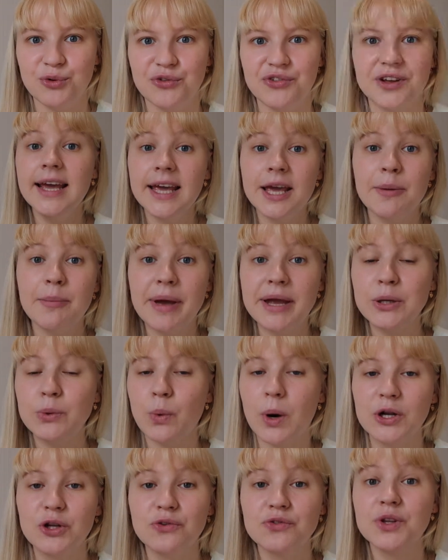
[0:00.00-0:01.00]
movie. He
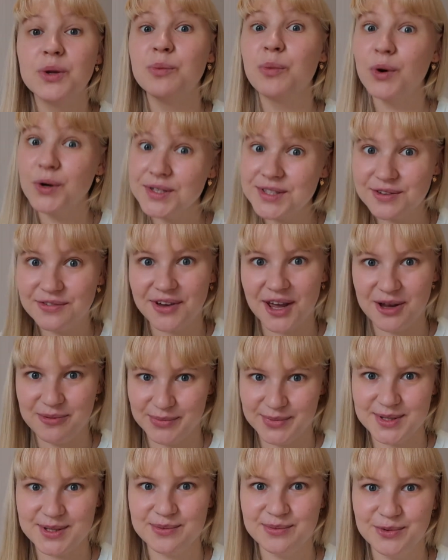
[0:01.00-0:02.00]
made one of the most
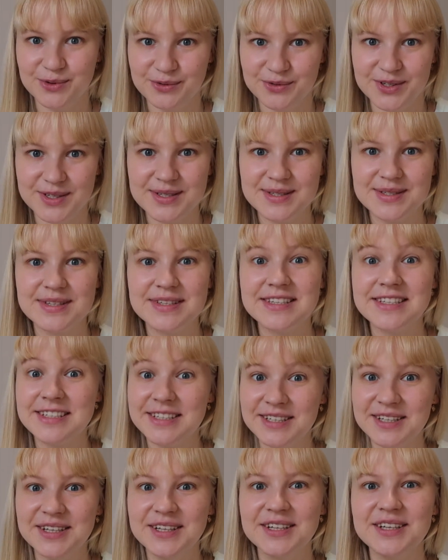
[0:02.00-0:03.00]
famous movies
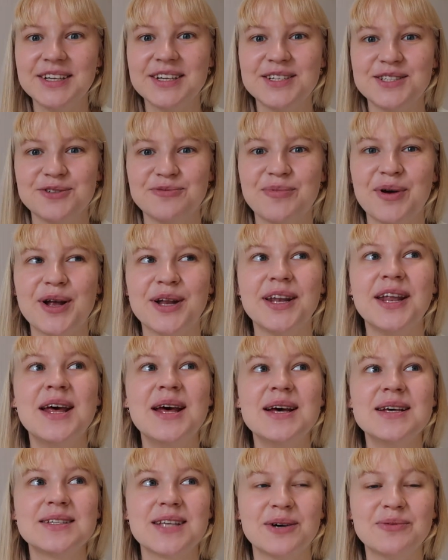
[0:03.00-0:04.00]
still in Japan.
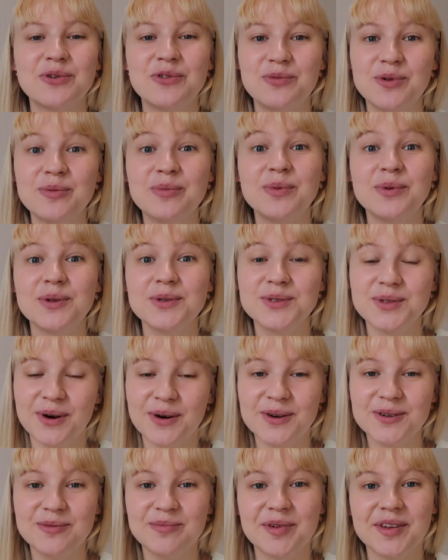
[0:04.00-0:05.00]
Some of people
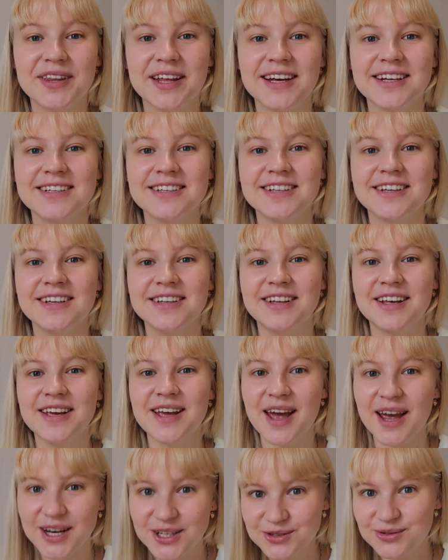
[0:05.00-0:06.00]
told me that
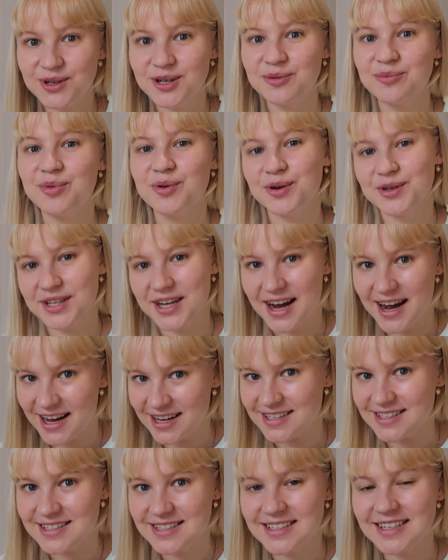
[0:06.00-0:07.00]
they actually
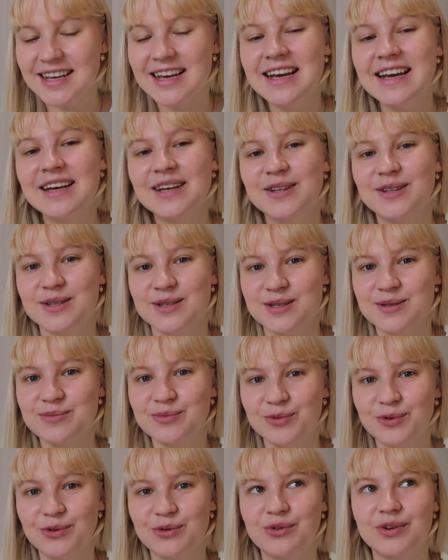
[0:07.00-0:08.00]
broadcast this
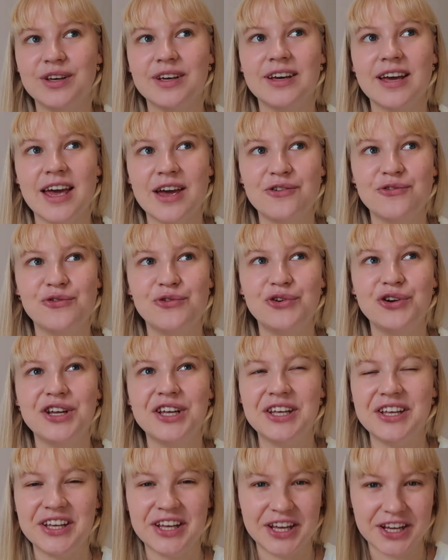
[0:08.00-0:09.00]
movie
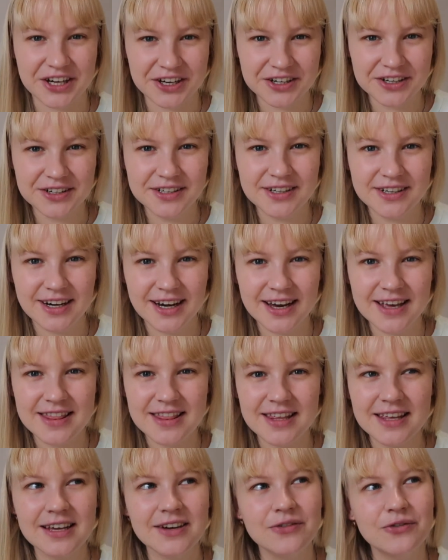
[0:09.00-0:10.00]
every year, I
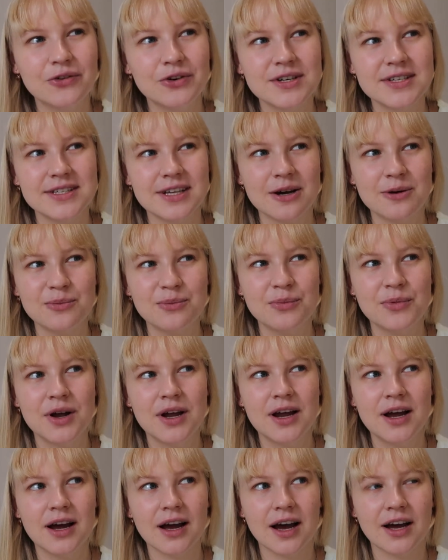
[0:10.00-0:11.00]
think, for some
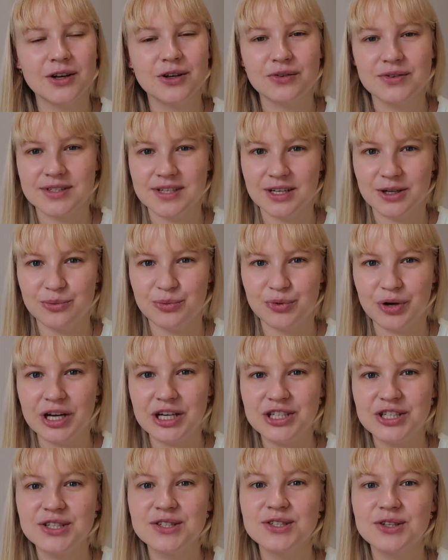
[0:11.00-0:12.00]
kind of
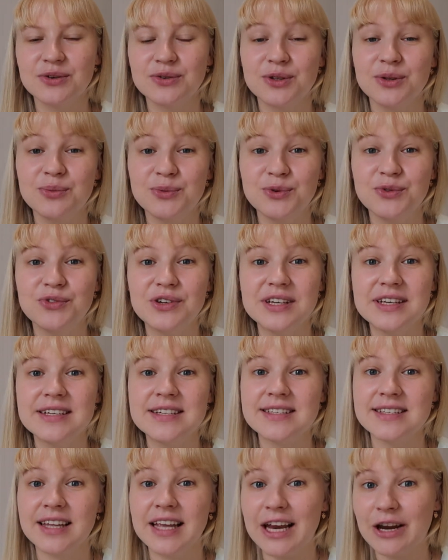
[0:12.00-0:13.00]
celebration. So the movie
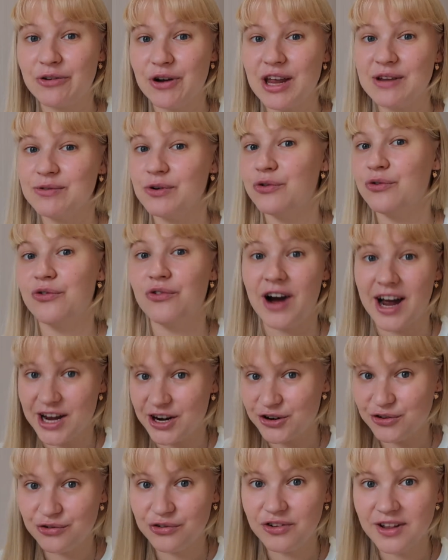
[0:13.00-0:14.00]
is The Grave of
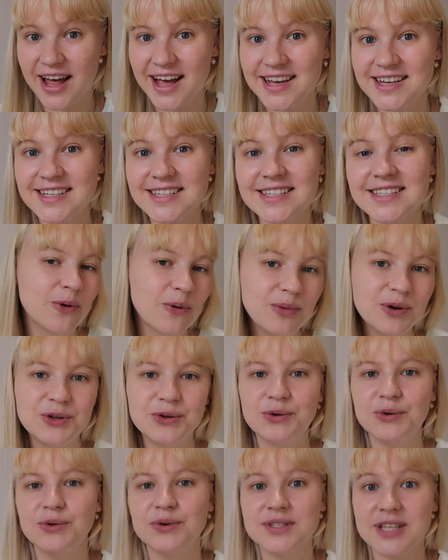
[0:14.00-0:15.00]
Fireflies. Probably
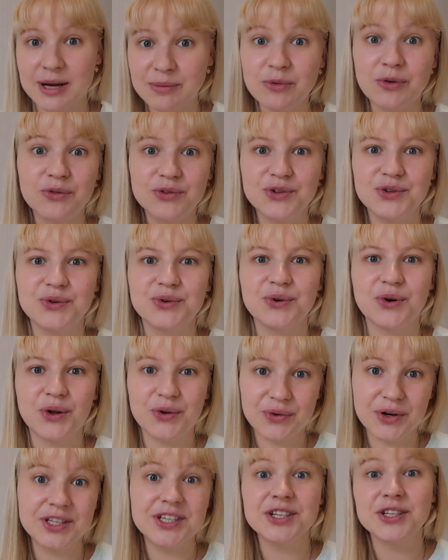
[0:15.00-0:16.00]
you, some of you
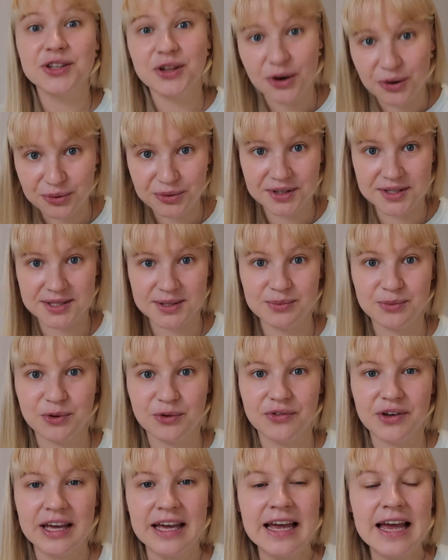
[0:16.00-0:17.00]
already know this
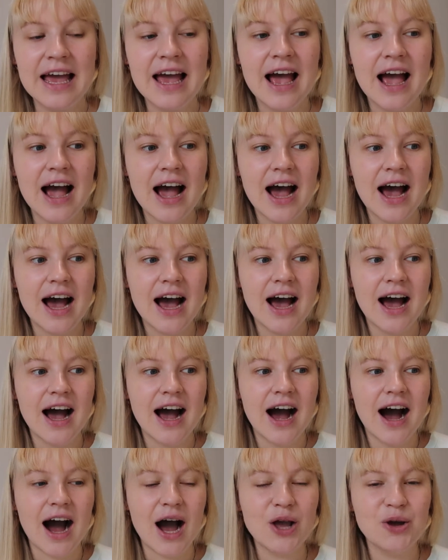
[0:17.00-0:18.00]
movie.
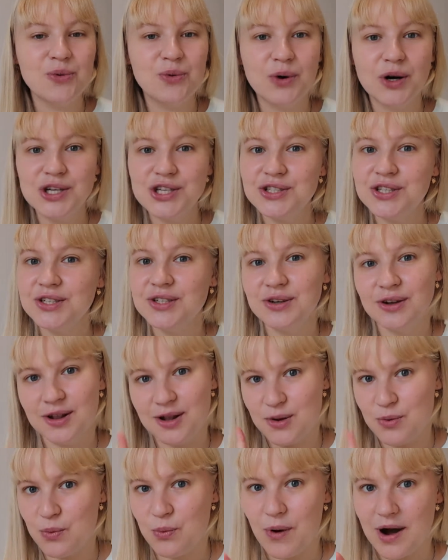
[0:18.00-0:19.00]
I watched it
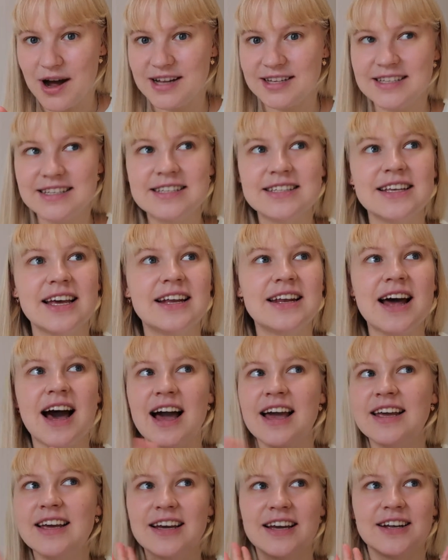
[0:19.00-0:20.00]
only once and
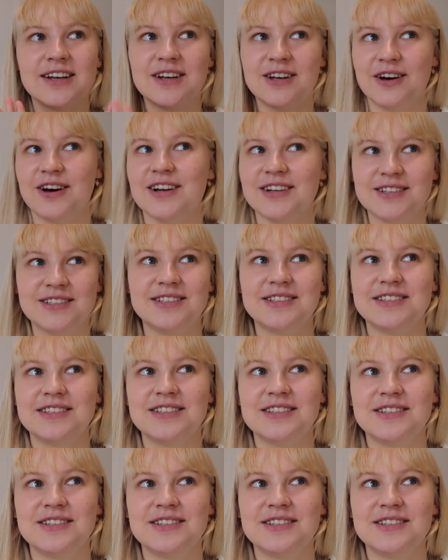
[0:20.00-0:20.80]
I cannot